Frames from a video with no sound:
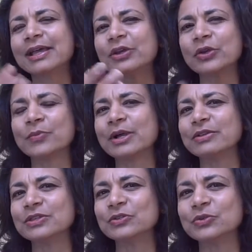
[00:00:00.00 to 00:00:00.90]
I don't know about
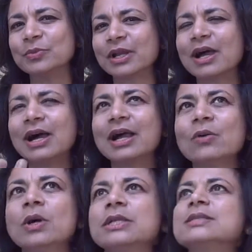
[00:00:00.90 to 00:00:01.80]
you, but I
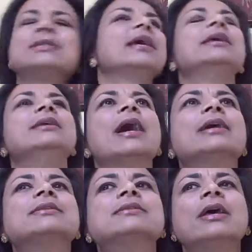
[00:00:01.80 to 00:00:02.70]
want to say
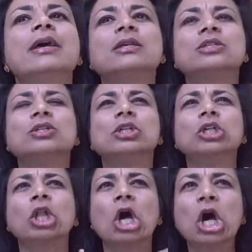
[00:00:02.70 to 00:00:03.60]
yes to
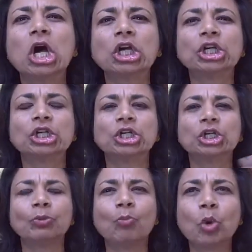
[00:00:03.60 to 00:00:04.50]
longer,
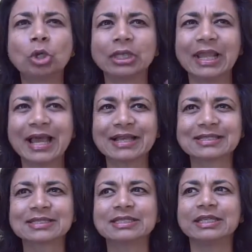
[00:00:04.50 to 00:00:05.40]
more
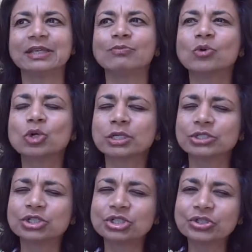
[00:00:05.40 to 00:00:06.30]
lasting, more
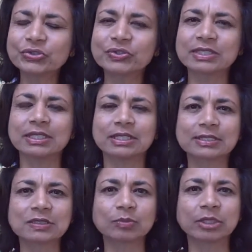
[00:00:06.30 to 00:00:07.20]
juicy
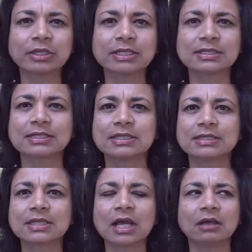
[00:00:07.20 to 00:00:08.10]

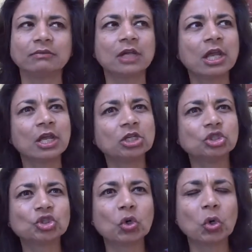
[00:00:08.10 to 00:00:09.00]
experiences of
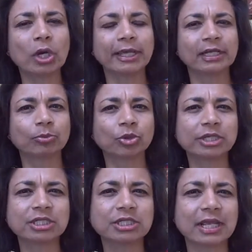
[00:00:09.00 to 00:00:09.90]
joy and
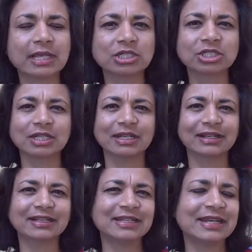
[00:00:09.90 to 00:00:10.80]
appreciation and
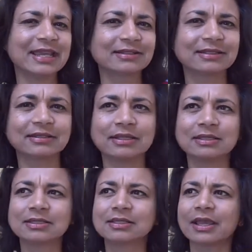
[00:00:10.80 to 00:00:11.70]

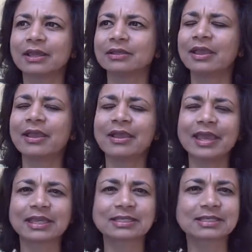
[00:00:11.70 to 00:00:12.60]
connectedness and
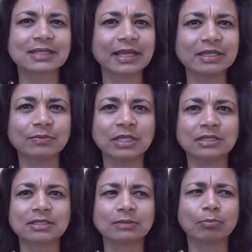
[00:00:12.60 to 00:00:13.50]

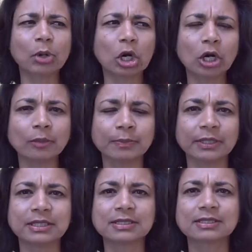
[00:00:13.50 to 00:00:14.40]
excitement and
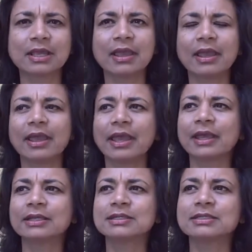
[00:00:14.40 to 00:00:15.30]
purpose.
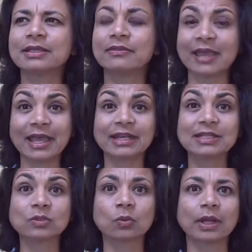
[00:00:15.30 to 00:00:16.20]
And that
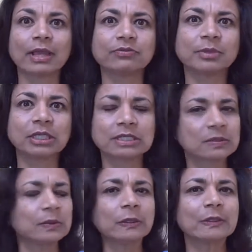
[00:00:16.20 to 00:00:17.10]
is what I've been
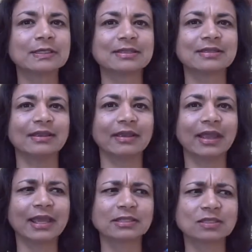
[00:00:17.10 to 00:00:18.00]
experiencing.
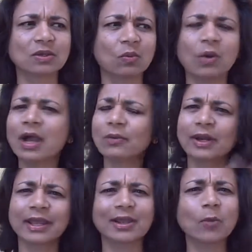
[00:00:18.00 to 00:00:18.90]
And so why would
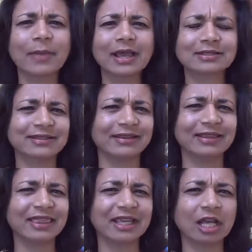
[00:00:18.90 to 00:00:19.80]
I go back to
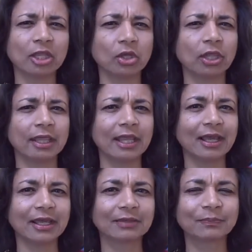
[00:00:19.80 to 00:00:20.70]
anything other than that?